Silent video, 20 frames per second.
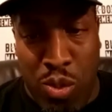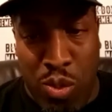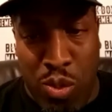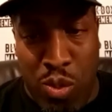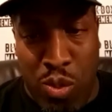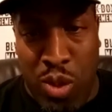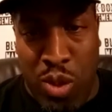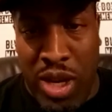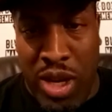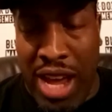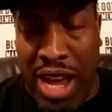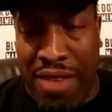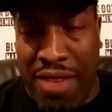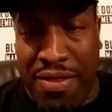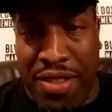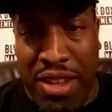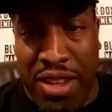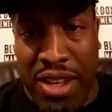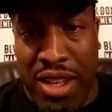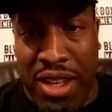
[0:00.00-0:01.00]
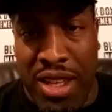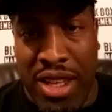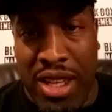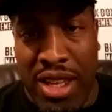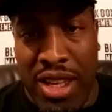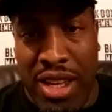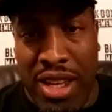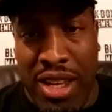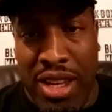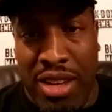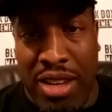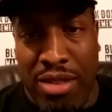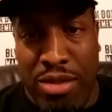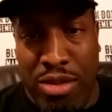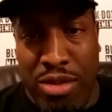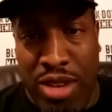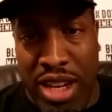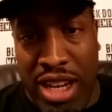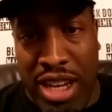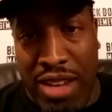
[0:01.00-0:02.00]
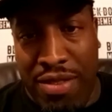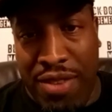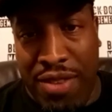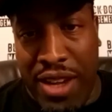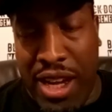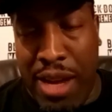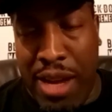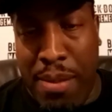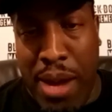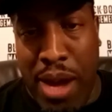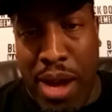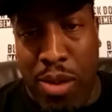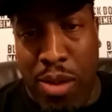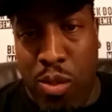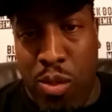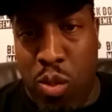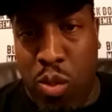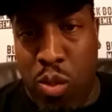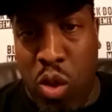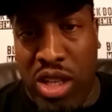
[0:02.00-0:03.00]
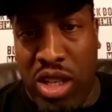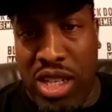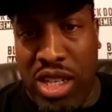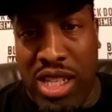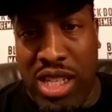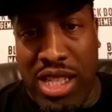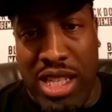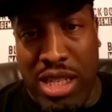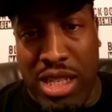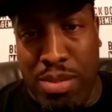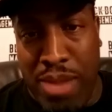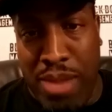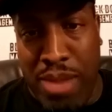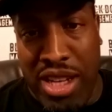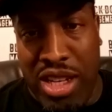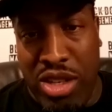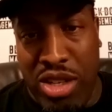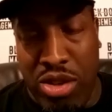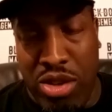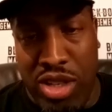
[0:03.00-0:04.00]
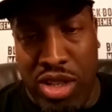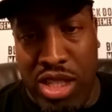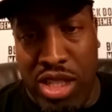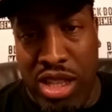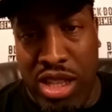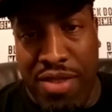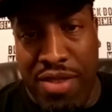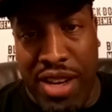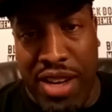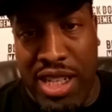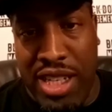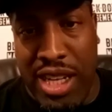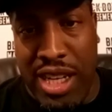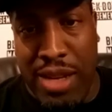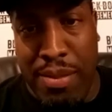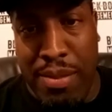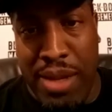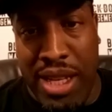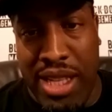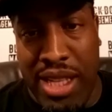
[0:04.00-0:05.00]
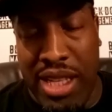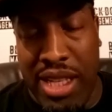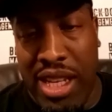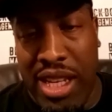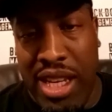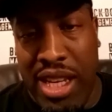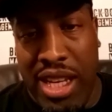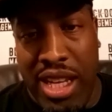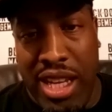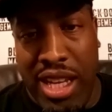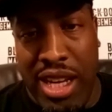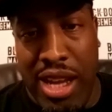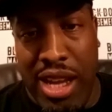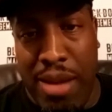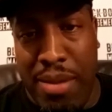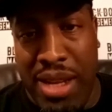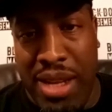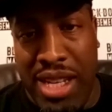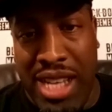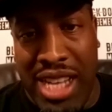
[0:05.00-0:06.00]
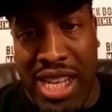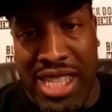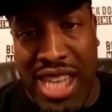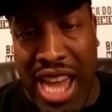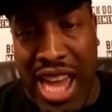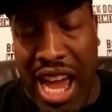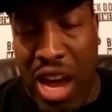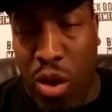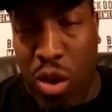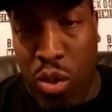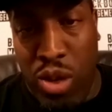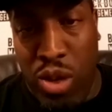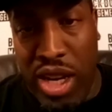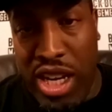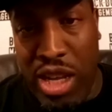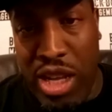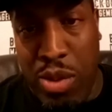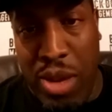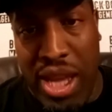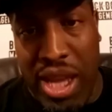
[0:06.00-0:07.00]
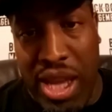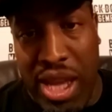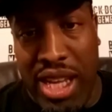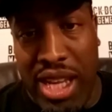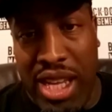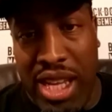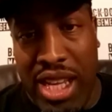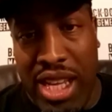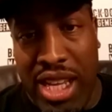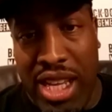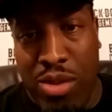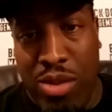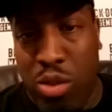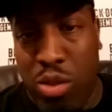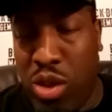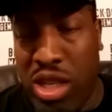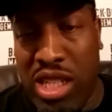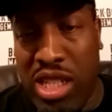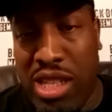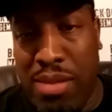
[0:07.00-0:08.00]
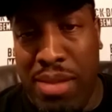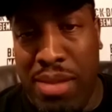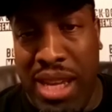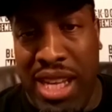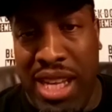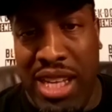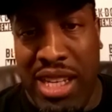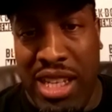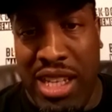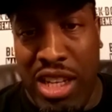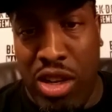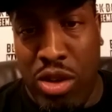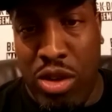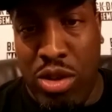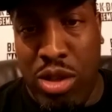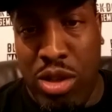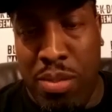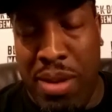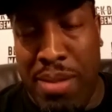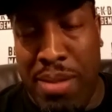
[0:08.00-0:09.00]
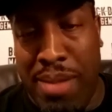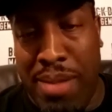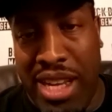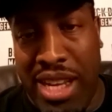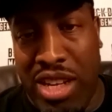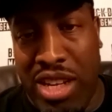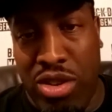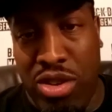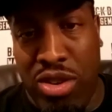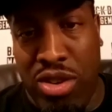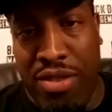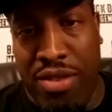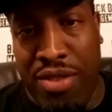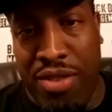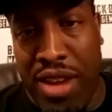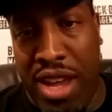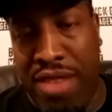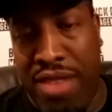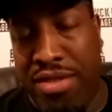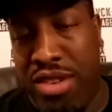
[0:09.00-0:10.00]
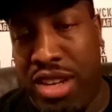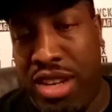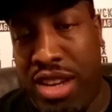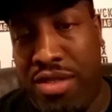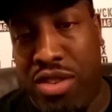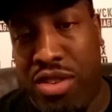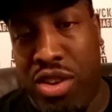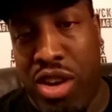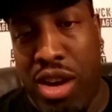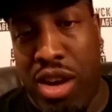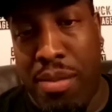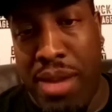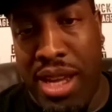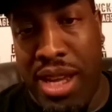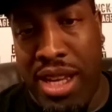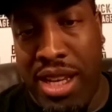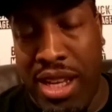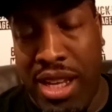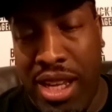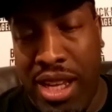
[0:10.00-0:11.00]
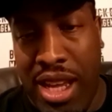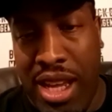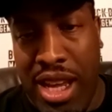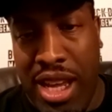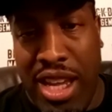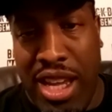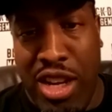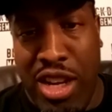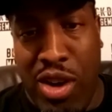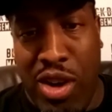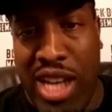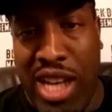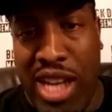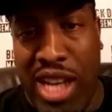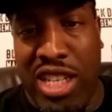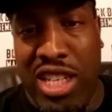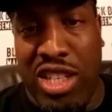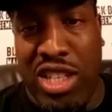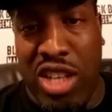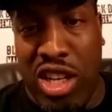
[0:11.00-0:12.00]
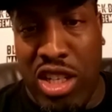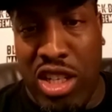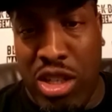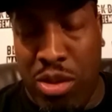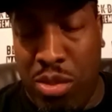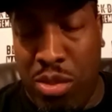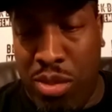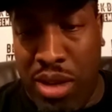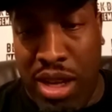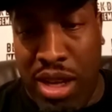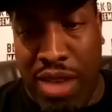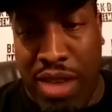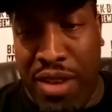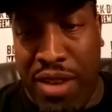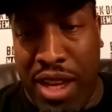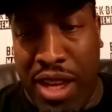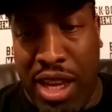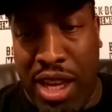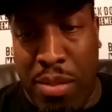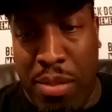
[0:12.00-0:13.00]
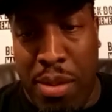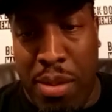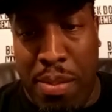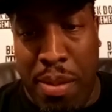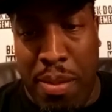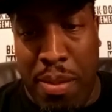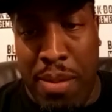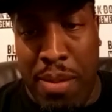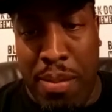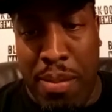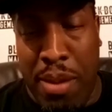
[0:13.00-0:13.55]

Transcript: we'd have to really think about what does this mandatory stuff actually mean? You know what I mean? Does it hold any weight? What does it mean, to be mandatory forever and ever, amen? At this juncture, I think he'll be probably